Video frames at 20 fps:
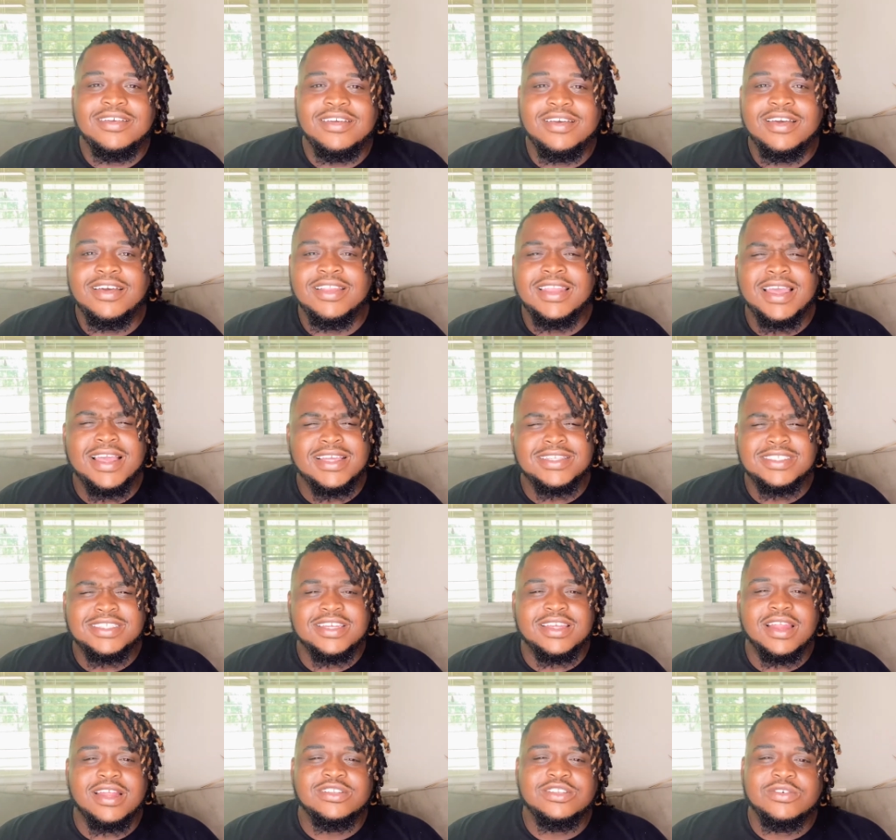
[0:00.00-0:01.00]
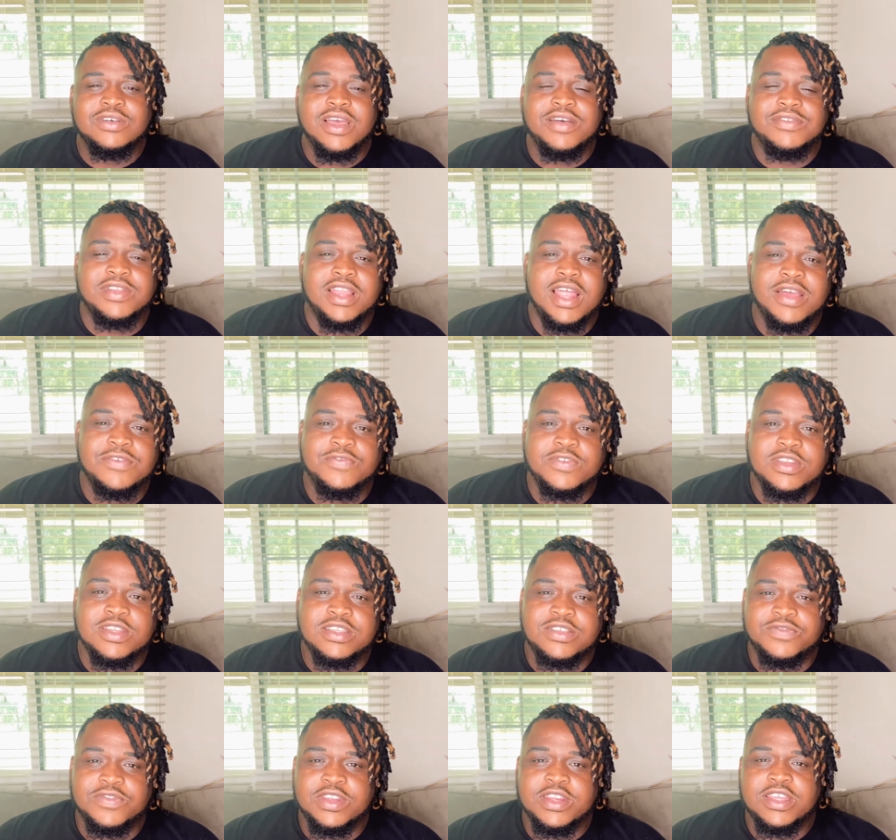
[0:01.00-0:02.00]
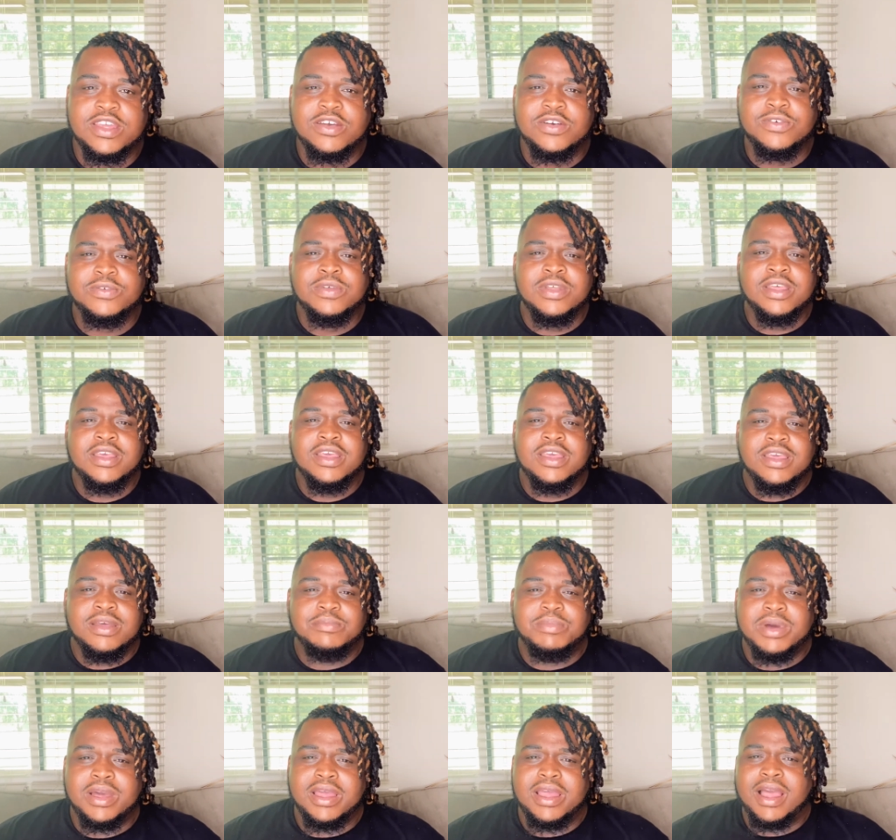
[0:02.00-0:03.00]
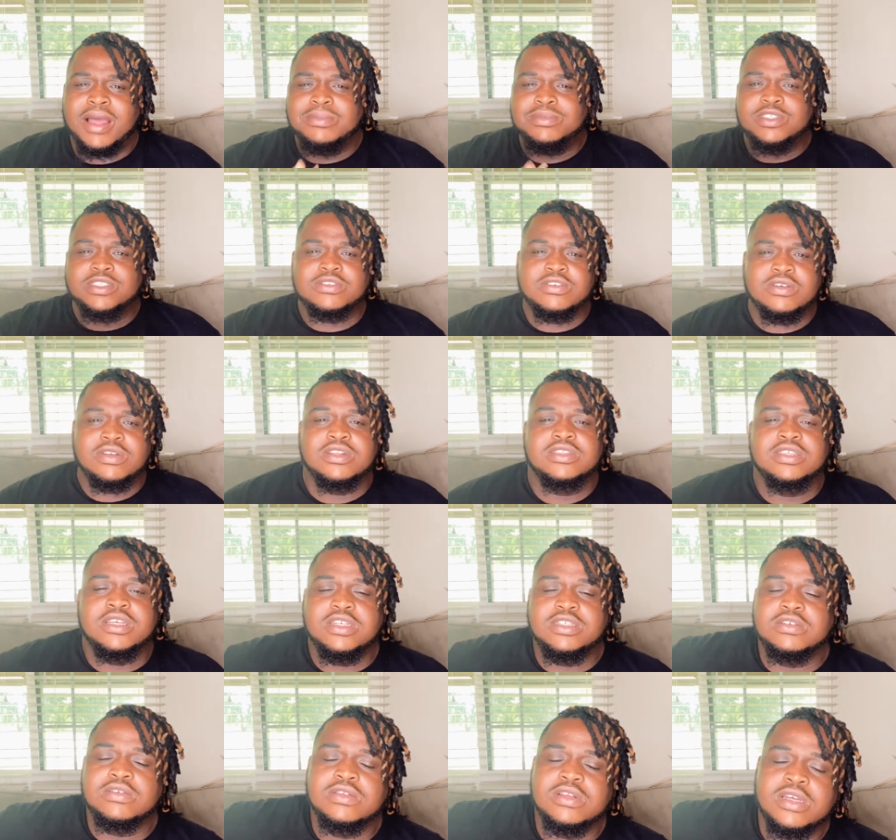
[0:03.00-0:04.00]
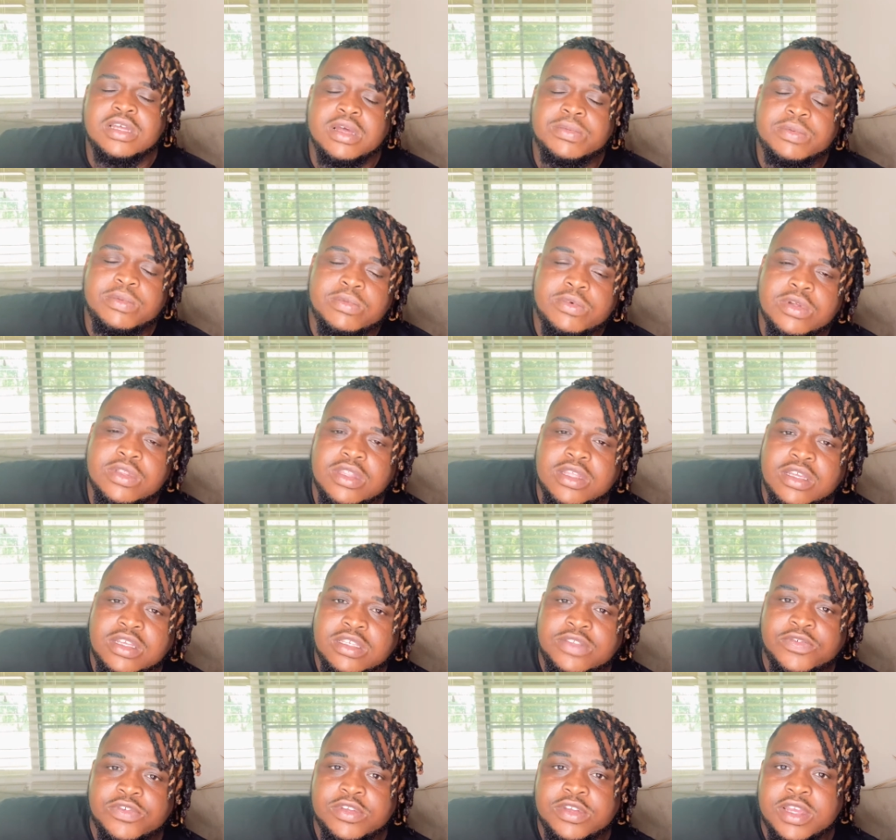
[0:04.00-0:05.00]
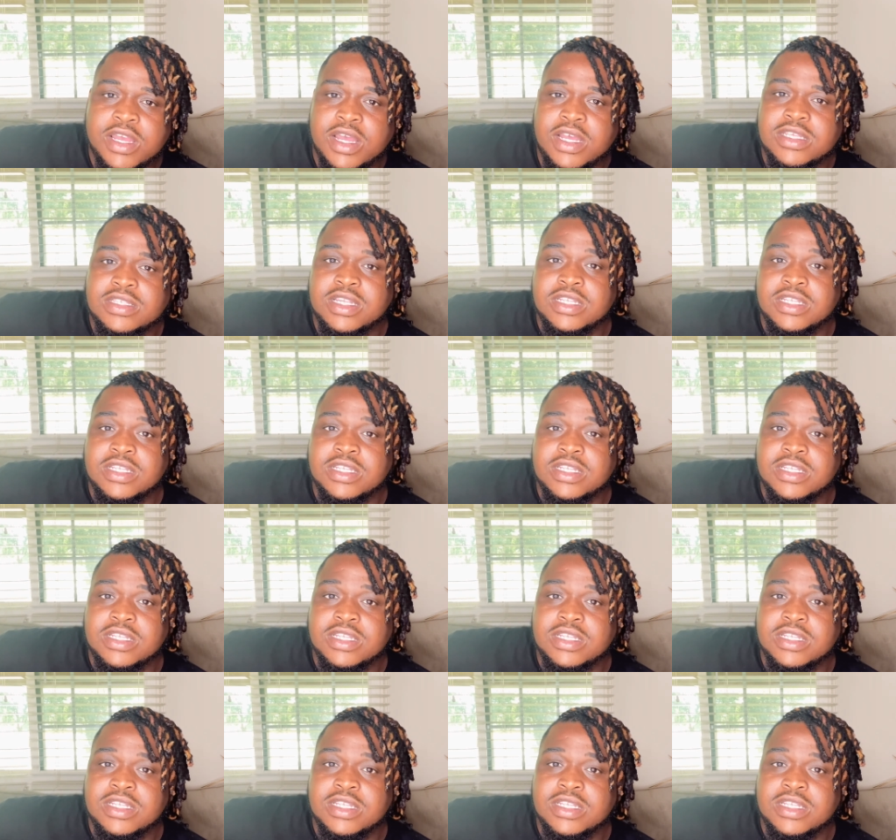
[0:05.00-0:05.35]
Uh, like I said, I don't have a lot for this video, but I'm just gonna touch on a couple more things for you guys.